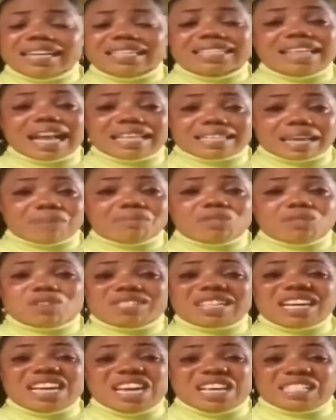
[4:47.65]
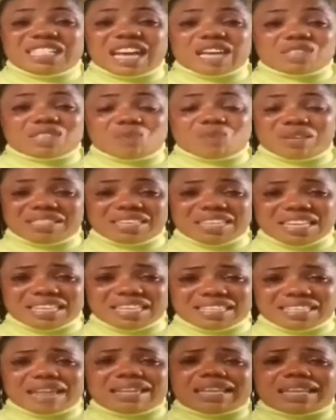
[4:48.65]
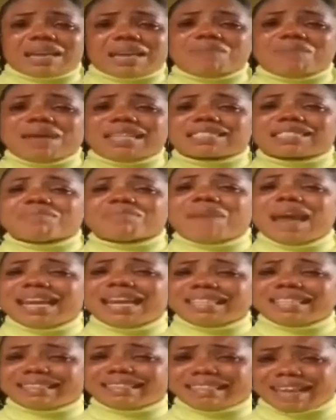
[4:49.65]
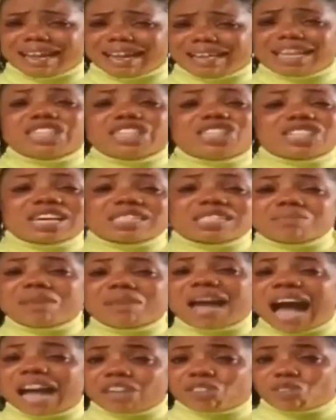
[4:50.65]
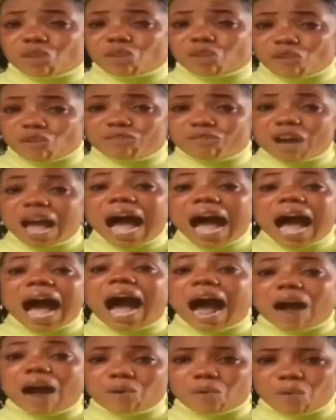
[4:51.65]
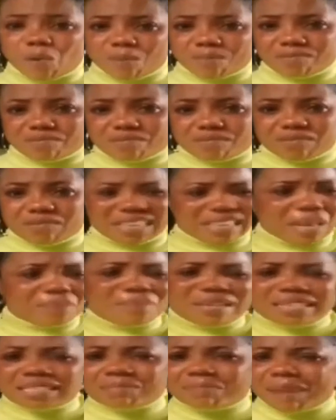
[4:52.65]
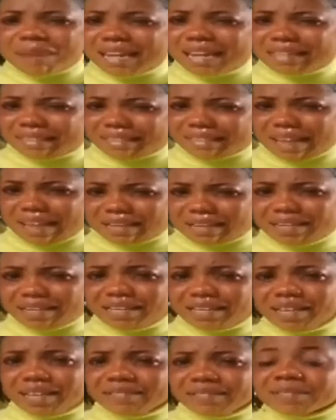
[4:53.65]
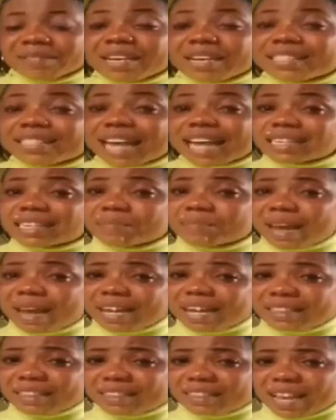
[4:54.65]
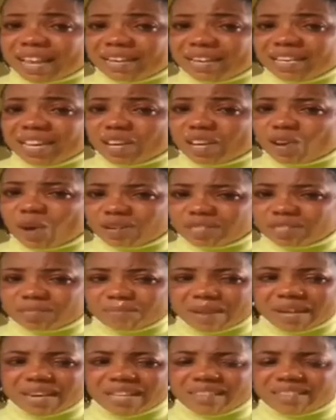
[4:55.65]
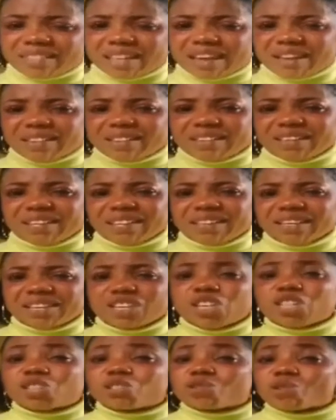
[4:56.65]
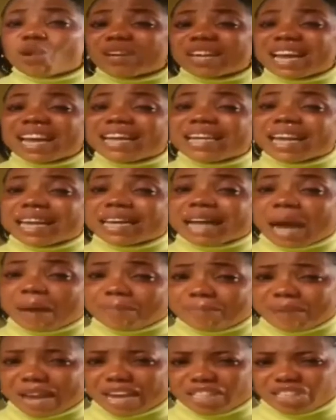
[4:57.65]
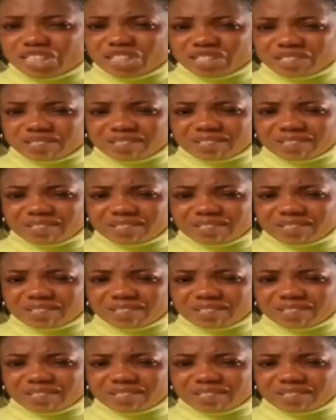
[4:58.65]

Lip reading: That I'm just in his house wasting his time, that I'm a smelling thing. He chased me out of our room, that I'm a smelling thing. That smelling thing, he called smelling thing, he threw in the garbage.